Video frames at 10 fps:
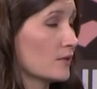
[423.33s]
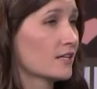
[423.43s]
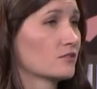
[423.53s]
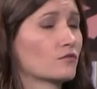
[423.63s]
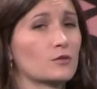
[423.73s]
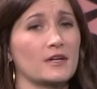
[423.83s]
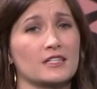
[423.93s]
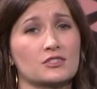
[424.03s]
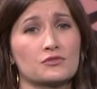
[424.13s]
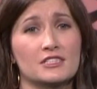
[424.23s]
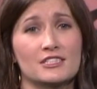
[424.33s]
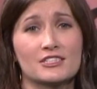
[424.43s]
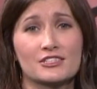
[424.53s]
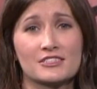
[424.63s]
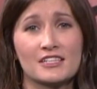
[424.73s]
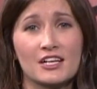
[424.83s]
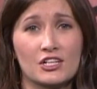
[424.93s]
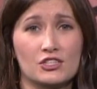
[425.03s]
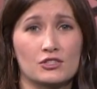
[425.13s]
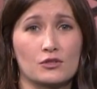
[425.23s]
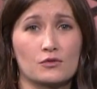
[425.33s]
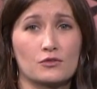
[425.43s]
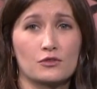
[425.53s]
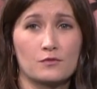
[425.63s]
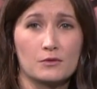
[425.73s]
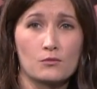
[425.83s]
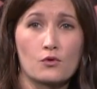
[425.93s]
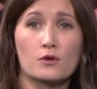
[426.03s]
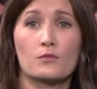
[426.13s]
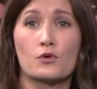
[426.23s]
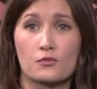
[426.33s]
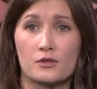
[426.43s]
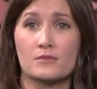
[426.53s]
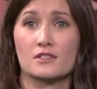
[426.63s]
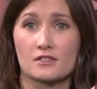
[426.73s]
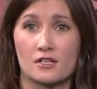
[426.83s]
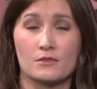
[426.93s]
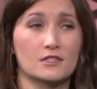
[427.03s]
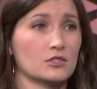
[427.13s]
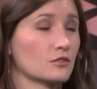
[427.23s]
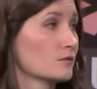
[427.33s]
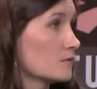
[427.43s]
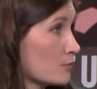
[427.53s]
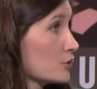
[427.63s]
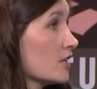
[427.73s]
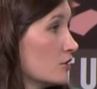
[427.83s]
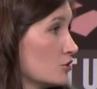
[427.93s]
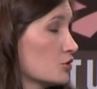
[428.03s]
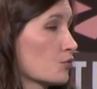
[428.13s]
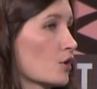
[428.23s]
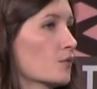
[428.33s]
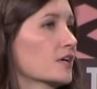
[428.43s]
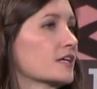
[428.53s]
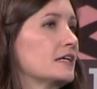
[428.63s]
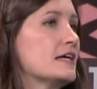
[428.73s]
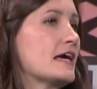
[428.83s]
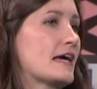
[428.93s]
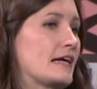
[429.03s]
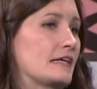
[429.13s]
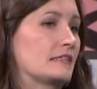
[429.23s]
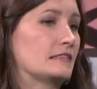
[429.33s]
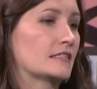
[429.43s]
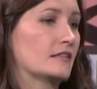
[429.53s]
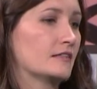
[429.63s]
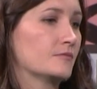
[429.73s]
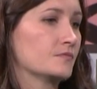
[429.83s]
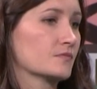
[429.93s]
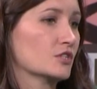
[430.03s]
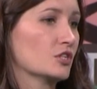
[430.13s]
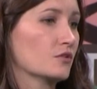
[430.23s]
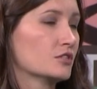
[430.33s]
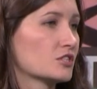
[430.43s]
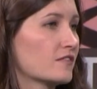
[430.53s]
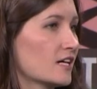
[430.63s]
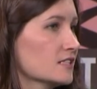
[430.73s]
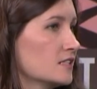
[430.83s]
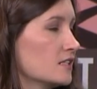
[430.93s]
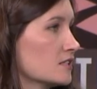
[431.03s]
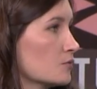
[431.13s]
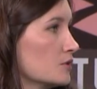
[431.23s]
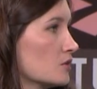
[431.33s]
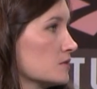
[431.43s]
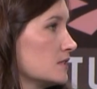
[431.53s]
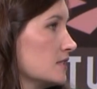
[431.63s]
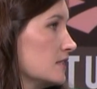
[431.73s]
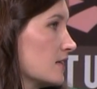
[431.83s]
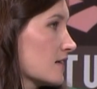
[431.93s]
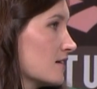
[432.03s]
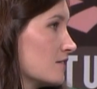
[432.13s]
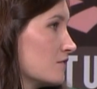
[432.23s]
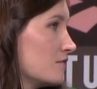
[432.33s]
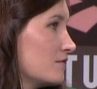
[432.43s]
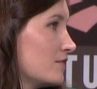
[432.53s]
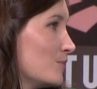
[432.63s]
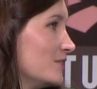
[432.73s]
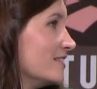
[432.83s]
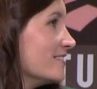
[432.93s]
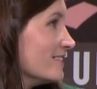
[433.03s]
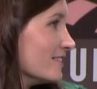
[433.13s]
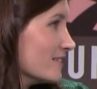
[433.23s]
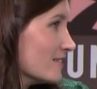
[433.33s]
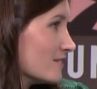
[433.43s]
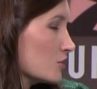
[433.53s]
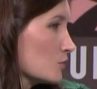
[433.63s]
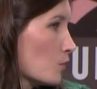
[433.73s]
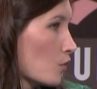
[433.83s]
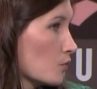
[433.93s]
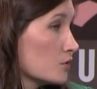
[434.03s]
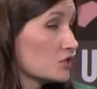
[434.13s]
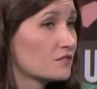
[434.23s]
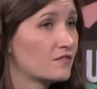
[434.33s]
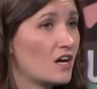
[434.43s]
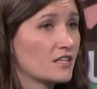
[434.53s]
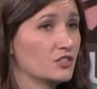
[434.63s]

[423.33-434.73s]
And over the past three years, you know there have been more and more women coming into the the percentage is growing. And um, you know it's just fascinating that we don't see that kind of femininity in the sport, which is fine.